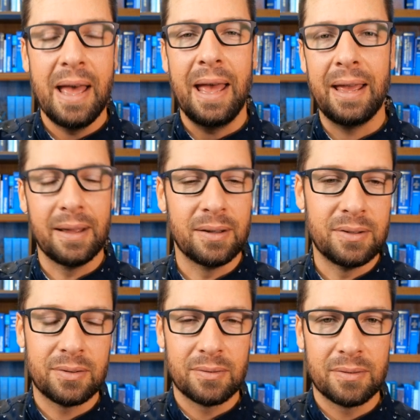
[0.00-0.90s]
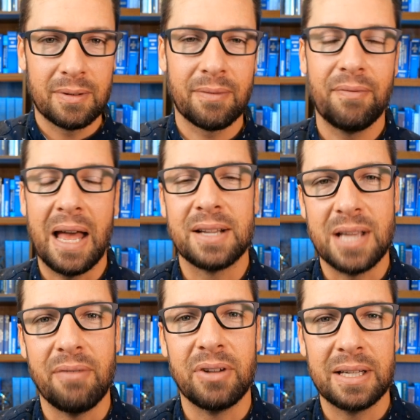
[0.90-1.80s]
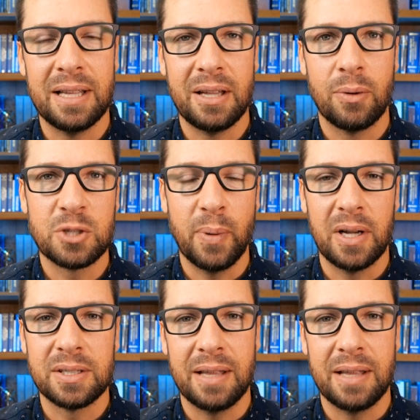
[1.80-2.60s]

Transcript: and that is evident in their response.